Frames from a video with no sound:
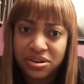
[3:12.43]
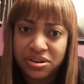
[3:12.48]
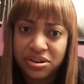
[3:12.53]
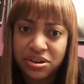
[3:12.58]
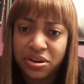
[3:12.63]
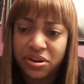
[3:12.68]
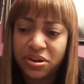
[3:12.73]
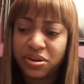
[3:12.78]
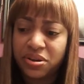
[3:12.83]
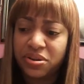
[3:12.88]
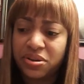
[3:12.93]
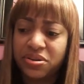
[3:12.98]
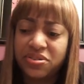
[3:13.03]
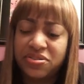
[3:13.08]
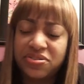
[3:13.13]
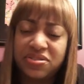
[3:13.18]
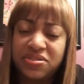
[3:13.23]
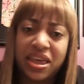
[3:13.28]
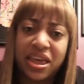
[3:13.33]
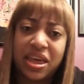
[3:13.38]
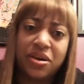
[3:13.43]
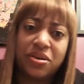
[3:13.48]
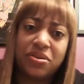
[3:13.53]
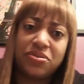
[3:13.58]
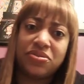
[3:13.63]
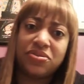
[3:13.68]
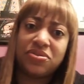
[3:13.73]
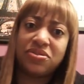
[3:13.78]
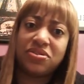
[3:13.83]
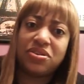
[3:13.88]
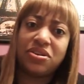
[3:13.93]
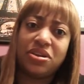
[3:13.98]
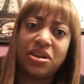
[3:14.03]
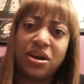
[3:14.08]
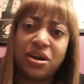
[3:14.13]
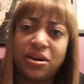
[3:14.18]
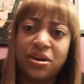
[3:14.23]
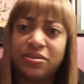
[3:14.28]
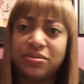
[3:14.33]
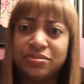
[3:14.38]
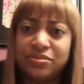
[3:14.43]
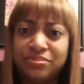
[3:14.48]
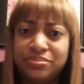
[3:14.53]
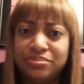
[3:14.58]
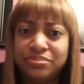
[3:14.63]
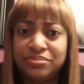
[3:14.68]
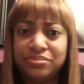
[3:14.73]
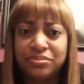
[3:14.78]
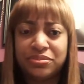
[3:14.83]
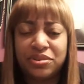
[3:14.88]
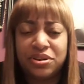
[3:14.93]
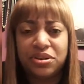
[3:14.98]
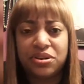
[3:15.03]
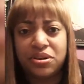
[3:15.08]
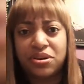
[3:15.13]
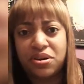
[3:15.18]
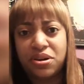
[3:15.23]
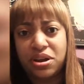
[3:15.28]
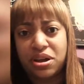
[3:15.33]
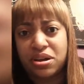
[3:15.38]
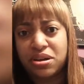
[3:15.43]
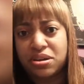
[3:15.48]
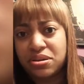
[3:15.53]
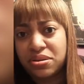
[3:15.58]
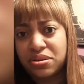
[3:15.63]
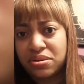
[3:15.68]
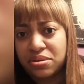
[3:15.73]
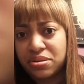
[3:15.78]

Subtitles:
your sales, are gonna,